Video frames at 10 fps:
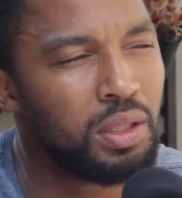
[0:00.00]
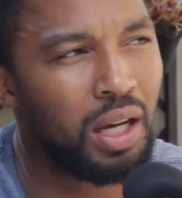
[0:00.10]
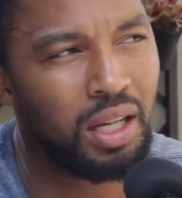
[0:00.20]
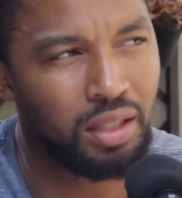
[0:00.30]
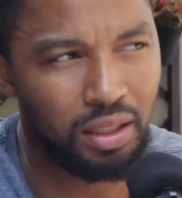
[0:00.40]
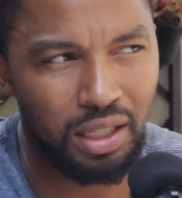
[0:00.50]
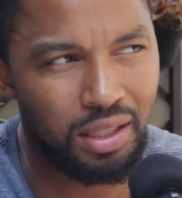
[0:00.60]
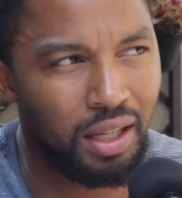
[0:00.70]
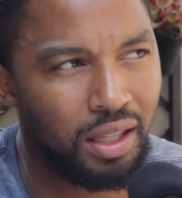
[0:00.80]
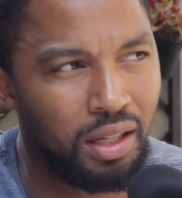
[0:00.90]

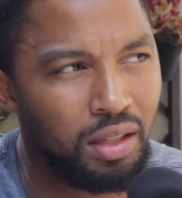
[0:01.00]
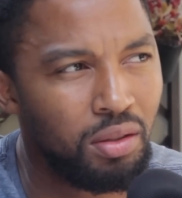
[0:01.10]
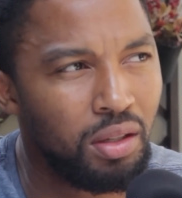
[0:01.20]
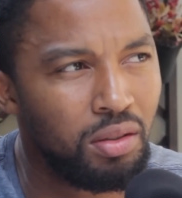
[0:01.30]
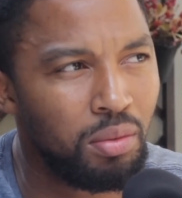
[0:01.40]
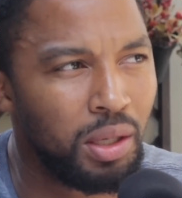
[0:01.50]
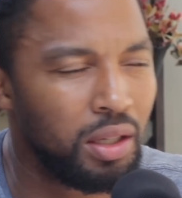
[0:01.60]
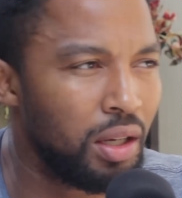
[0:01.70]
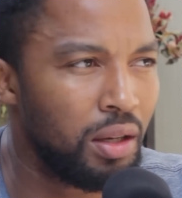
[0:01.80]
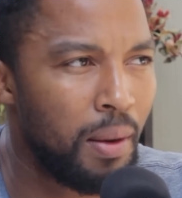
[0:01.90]
Were you
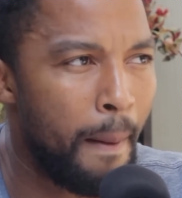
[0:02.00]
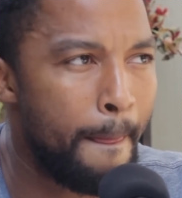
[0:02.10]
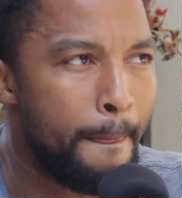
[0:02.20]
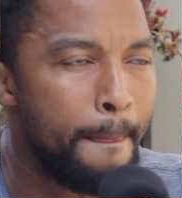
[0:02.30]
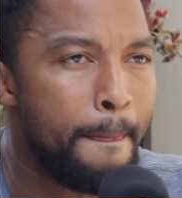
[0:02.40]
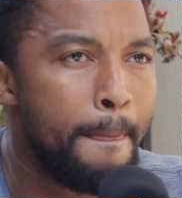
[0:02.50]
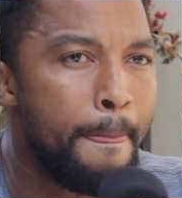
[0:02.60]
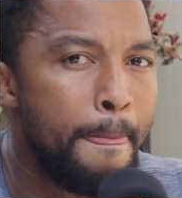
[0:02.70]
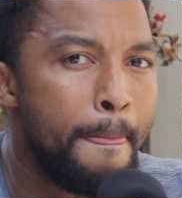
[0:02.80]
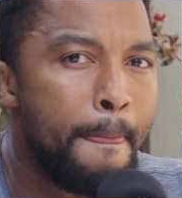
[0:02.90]
bullied? It
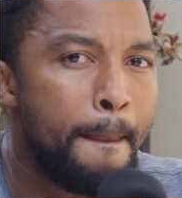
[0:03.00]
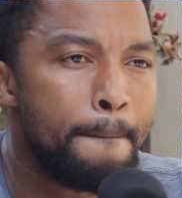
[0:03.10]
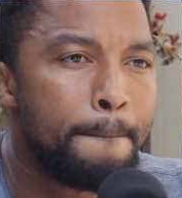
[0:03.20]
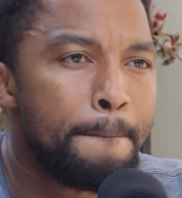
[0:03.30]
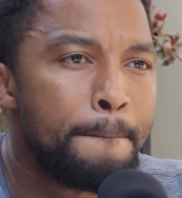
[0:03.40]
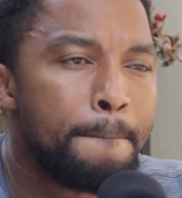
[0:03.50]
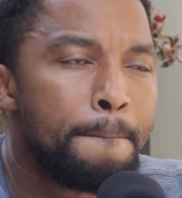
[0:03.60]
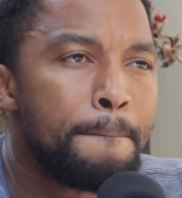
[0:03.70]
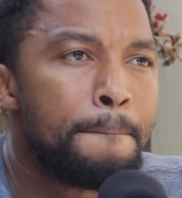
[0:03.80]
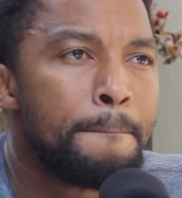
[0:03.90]
almost sounds like, from
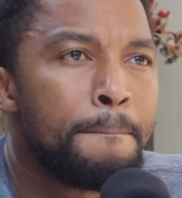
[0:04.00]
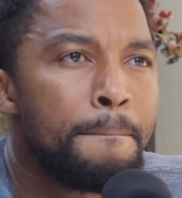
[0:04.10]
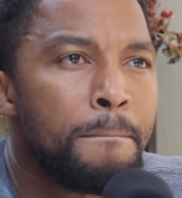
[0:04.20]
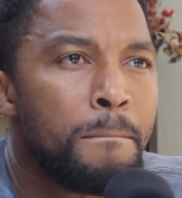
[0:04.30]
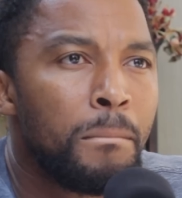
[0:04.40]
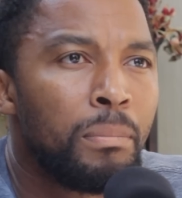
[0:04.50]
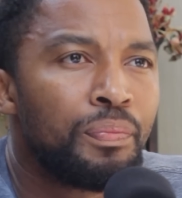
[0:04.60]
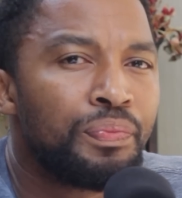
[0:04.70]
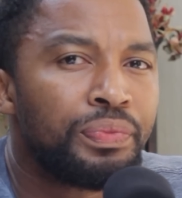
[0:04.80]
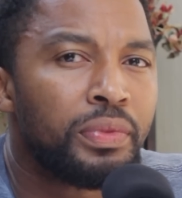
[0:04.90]
what you're saying,
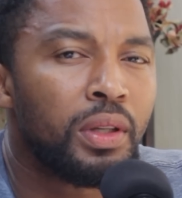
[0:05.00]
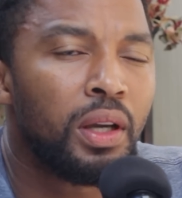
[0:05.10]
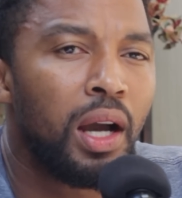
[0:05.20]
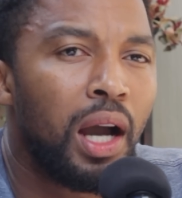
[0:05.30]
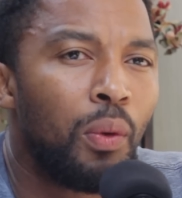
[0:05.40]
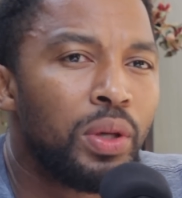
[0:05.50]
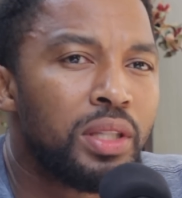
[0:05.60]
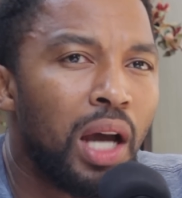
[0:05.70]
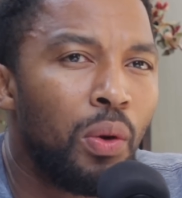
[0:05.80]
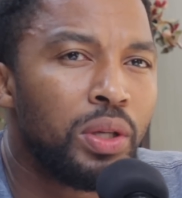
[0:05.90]
that
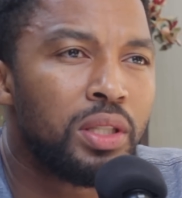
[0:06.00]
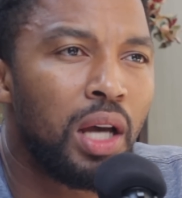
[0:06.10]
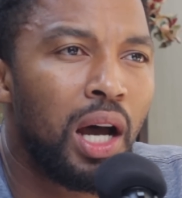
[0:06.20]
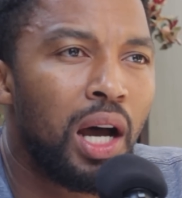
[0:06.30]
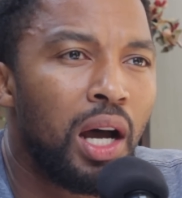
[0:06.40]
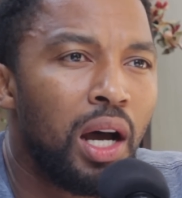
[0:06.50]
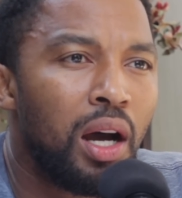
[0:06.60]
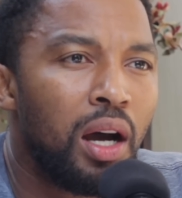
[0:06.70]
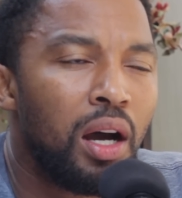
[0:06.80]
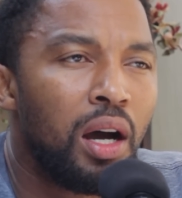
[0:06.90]
when you were
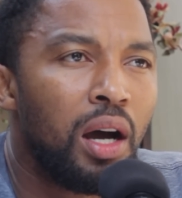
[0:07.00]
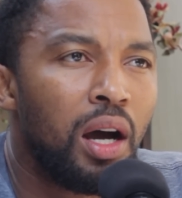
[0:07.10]
younger.